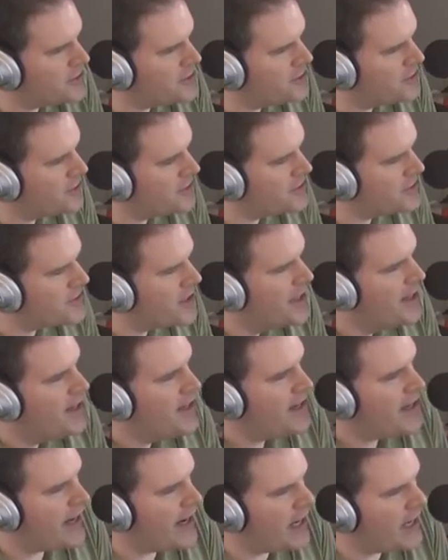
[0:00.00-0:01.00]
pictures.
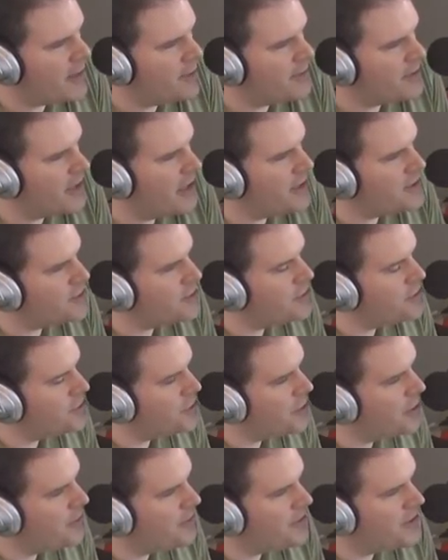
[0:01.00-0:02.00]
And I'm glad you
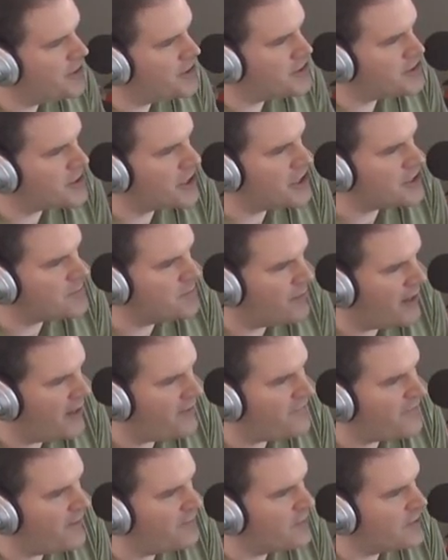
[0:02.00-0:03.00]
could join me to discuss
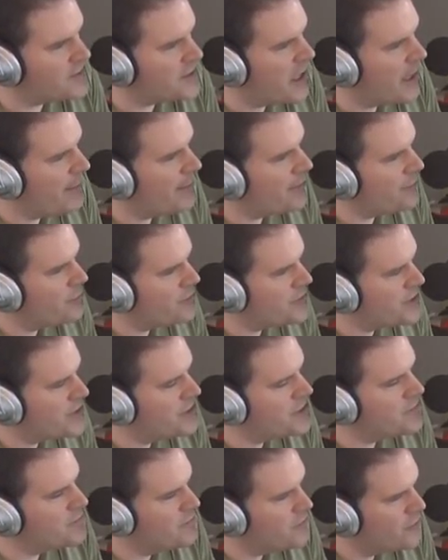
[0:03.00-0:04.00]
my favorite topic,
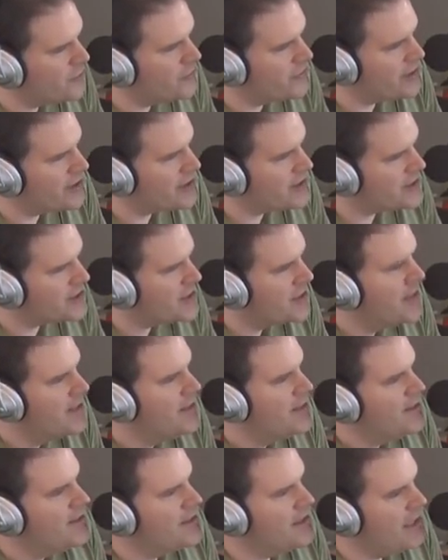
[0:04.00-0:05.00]
which is movies.
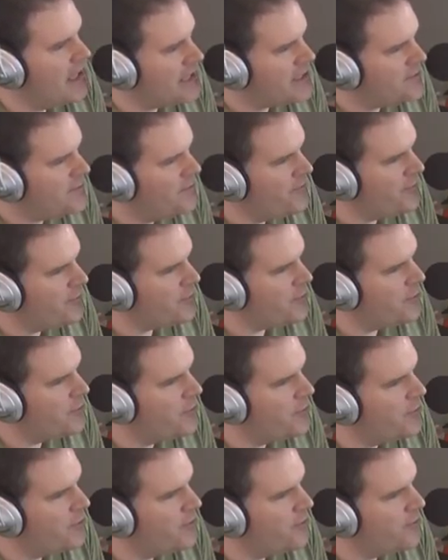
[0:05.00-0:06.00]
The next movie I'm
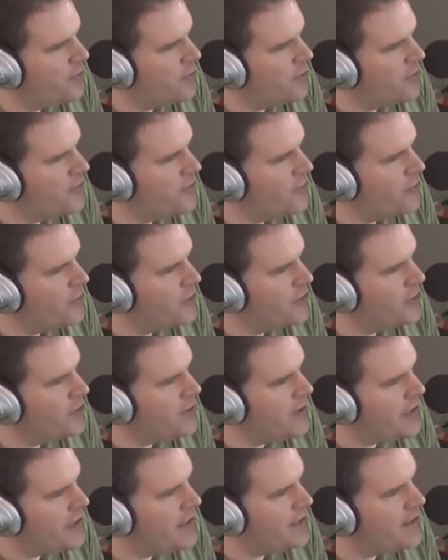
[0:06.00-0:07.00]
going to be reviewing for
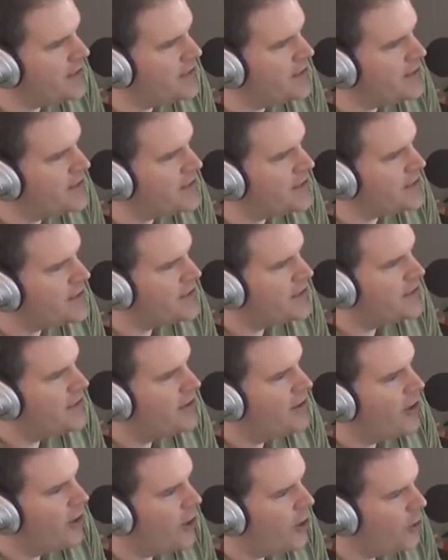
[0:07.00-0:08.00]
you is
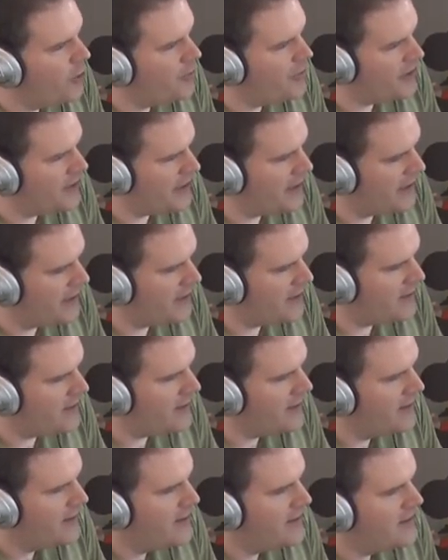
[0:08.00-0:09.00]
Home
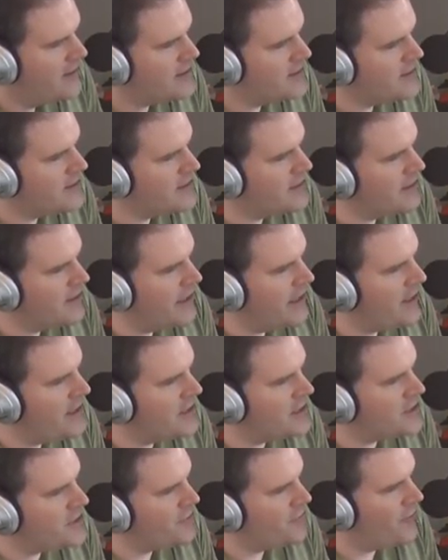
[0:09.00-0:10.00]
Again. This is the
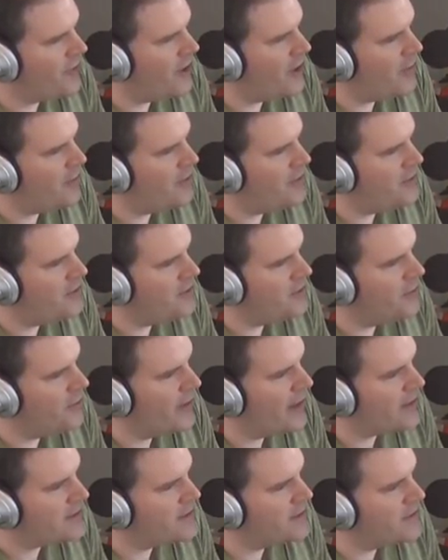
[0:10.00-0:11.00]
latest from
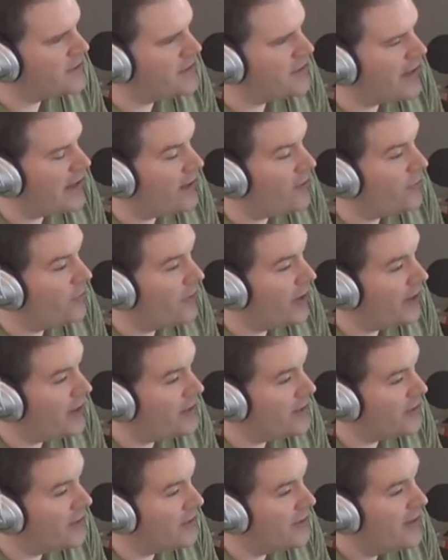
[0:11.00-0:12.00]
director and
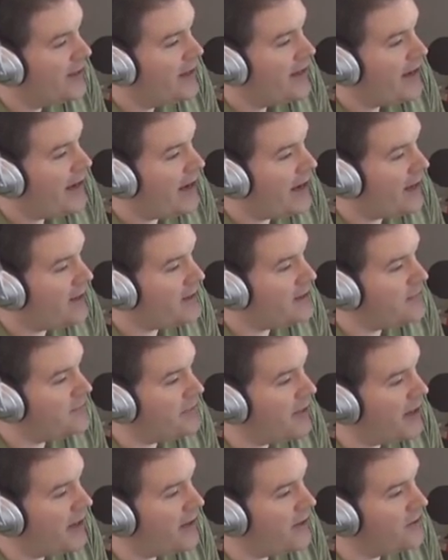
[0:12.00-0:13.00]
writer
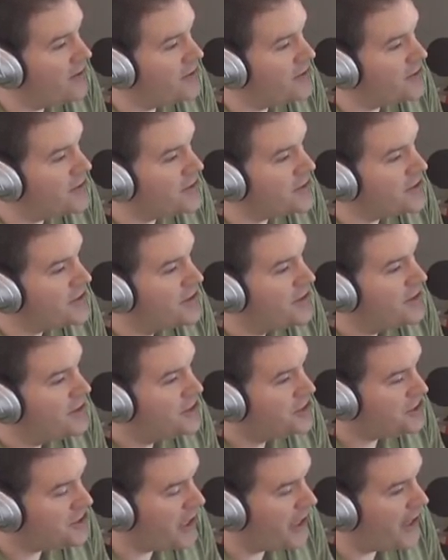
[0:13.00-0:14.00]
Hallie Myers
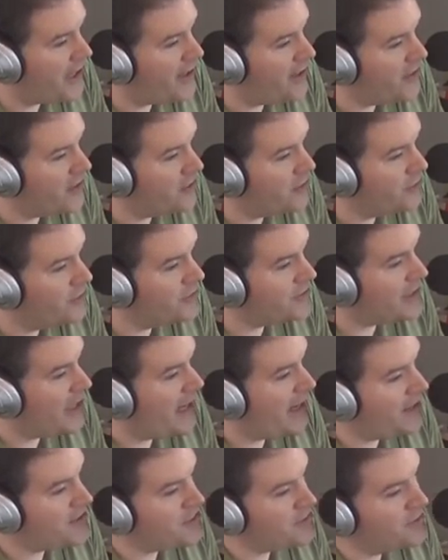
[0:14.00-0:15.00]
Shire, who is
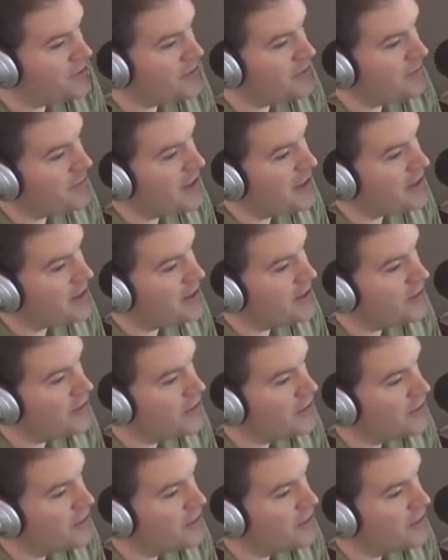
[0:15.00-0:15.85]
actually making